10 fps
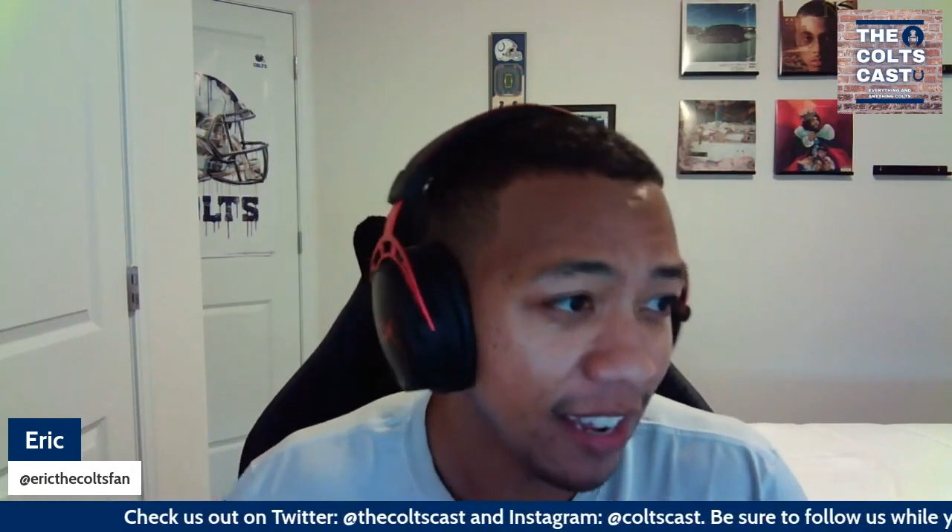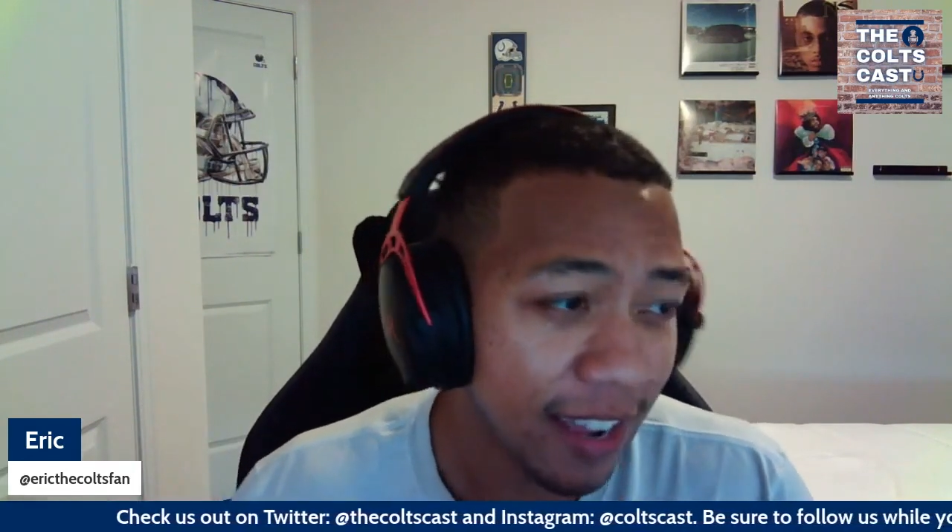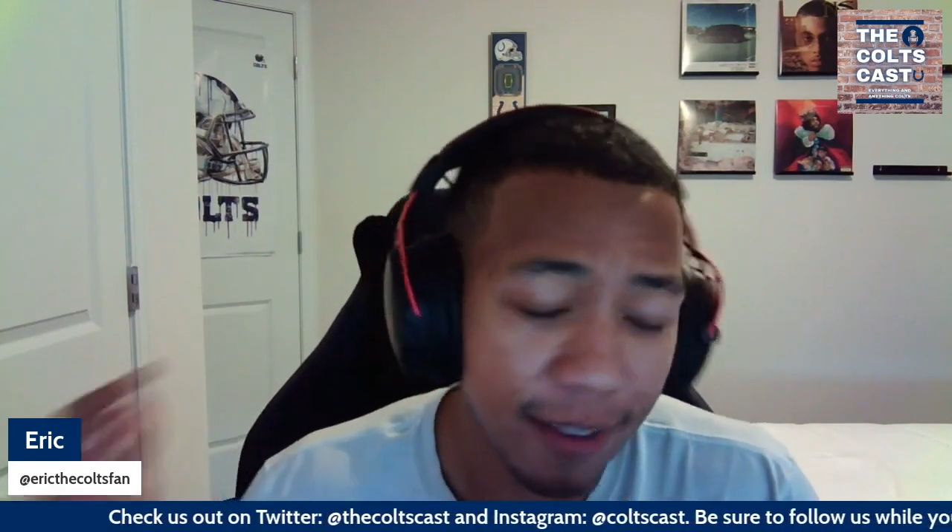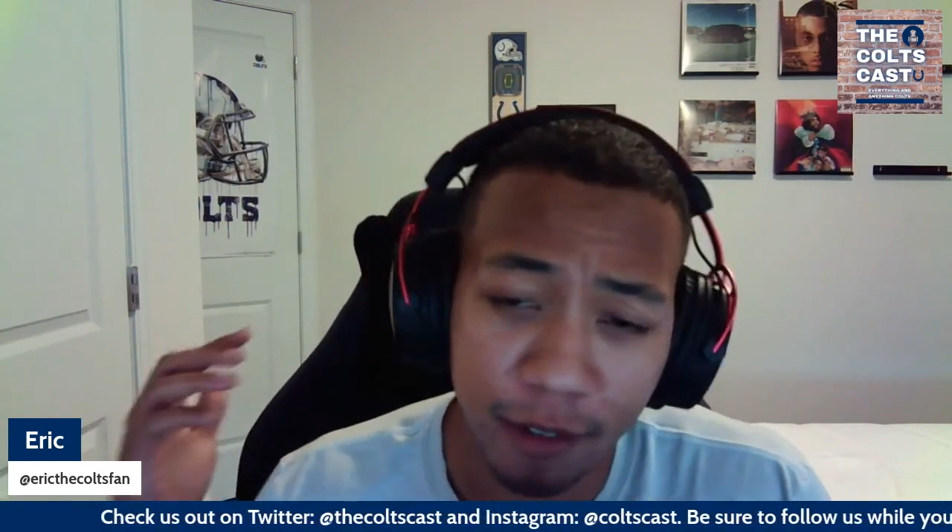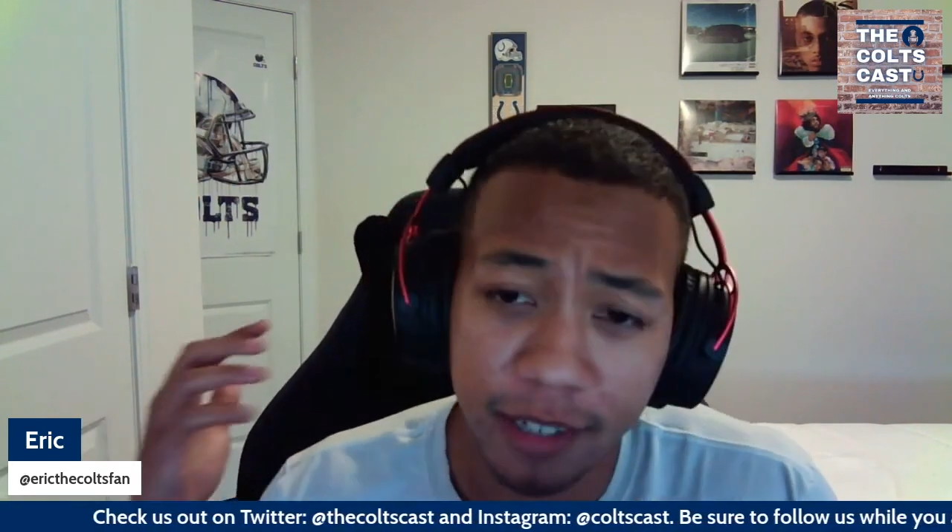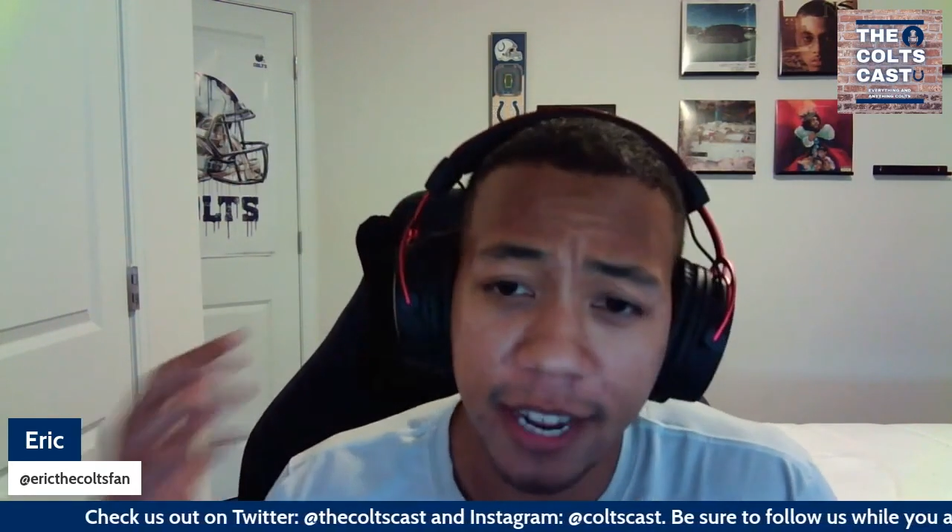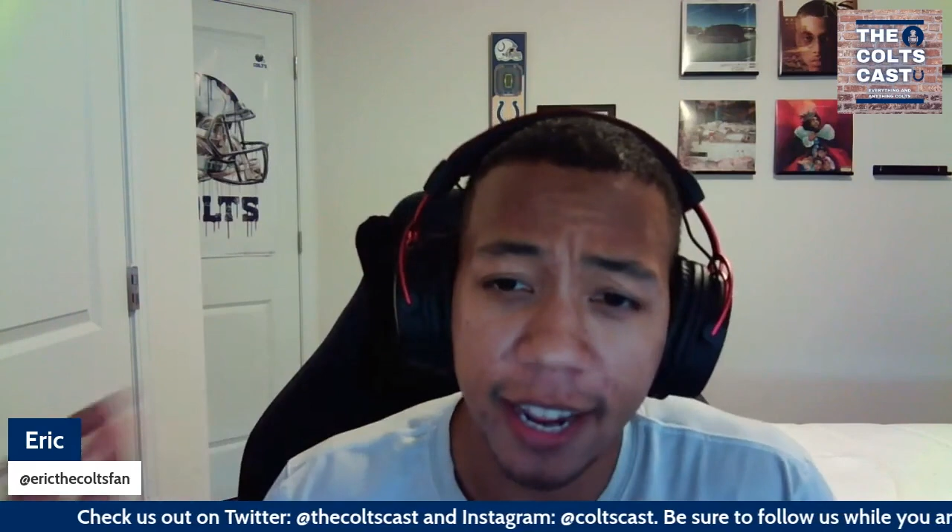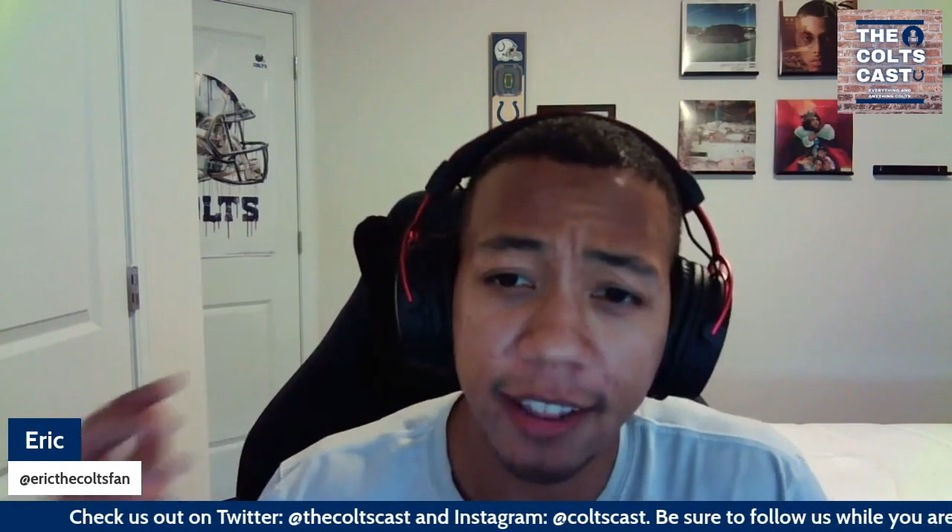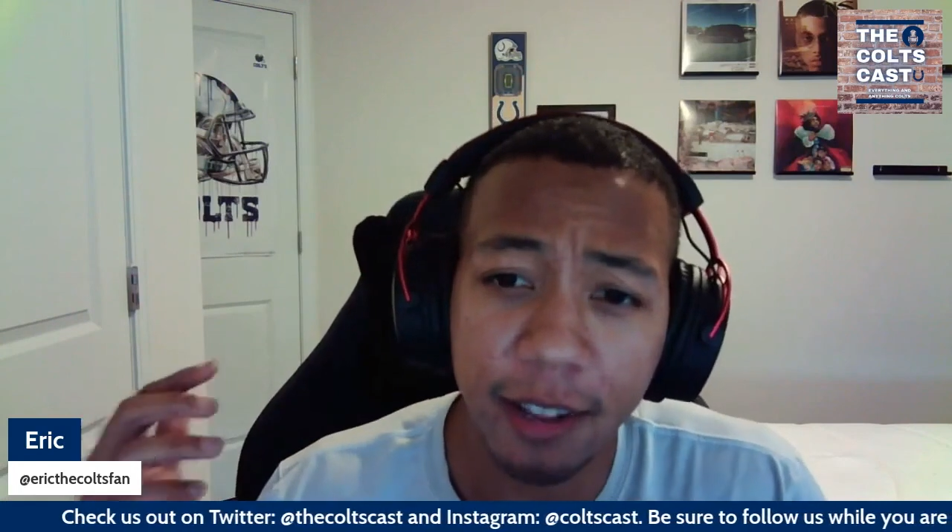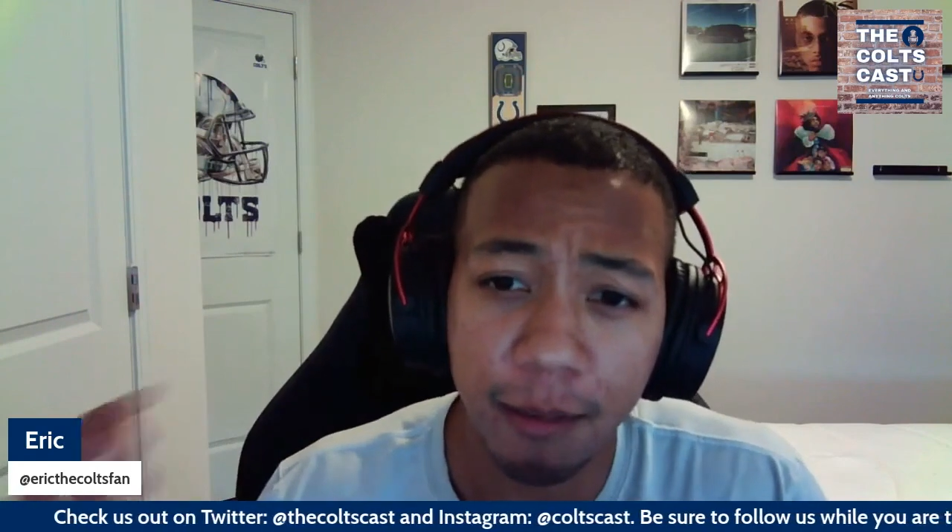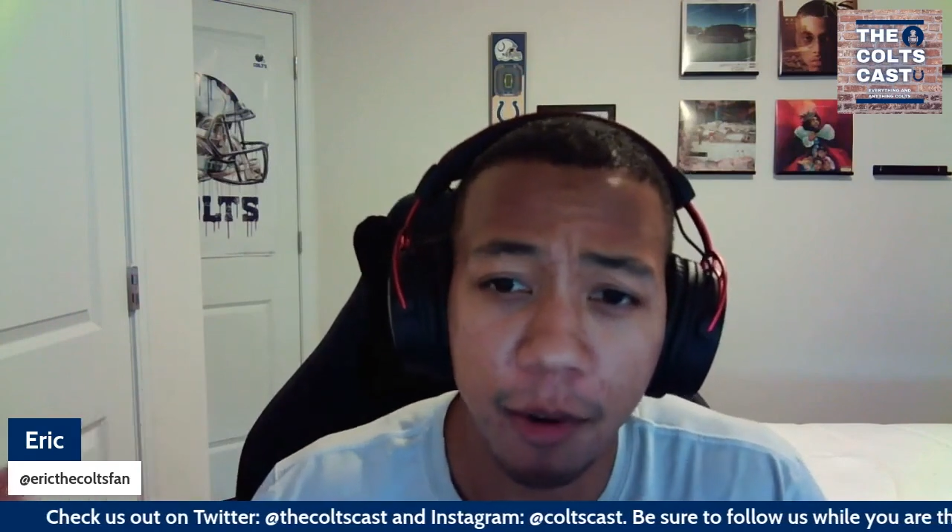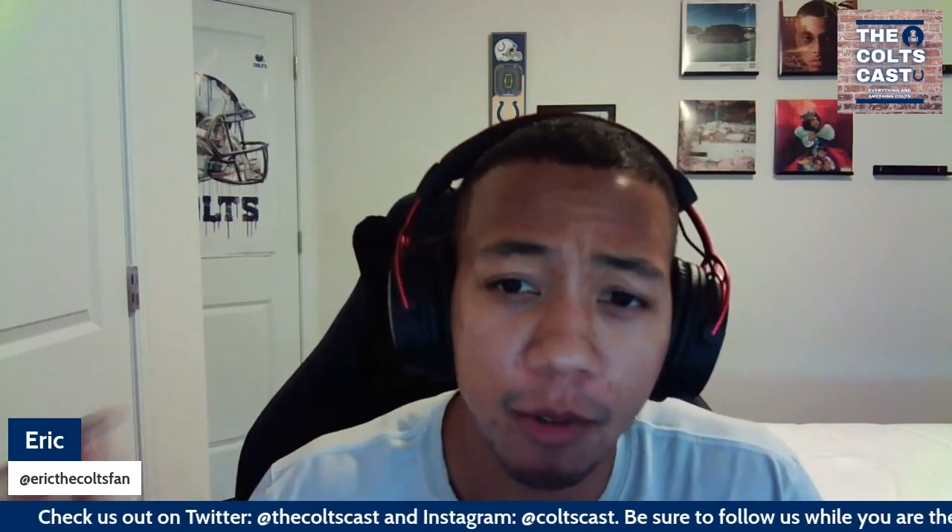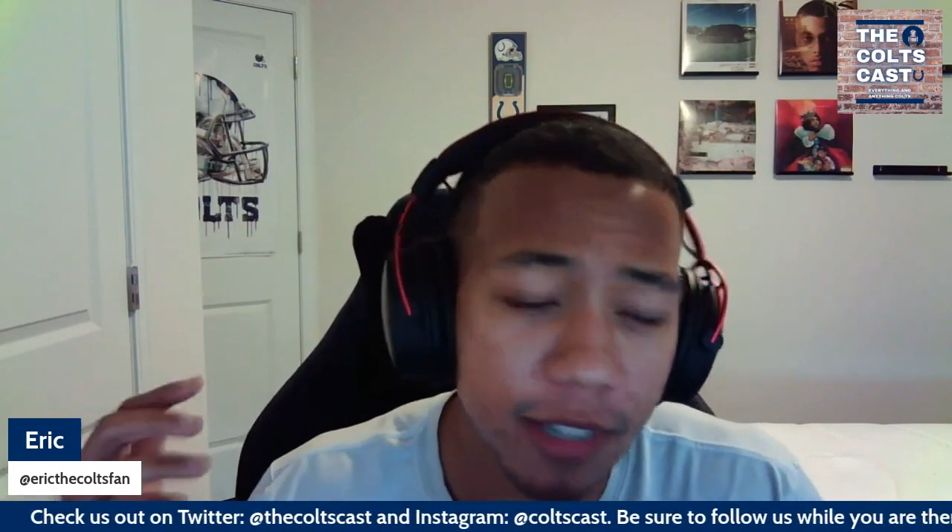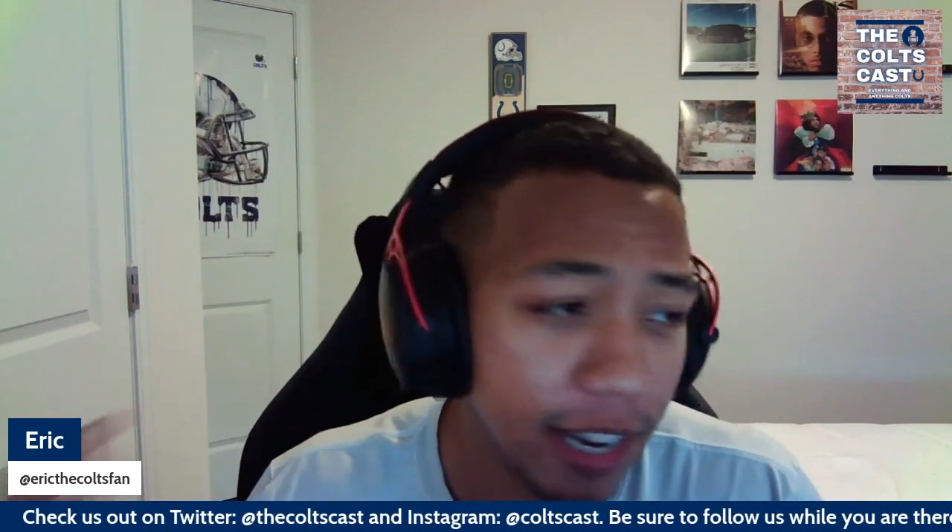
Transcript: and retain their most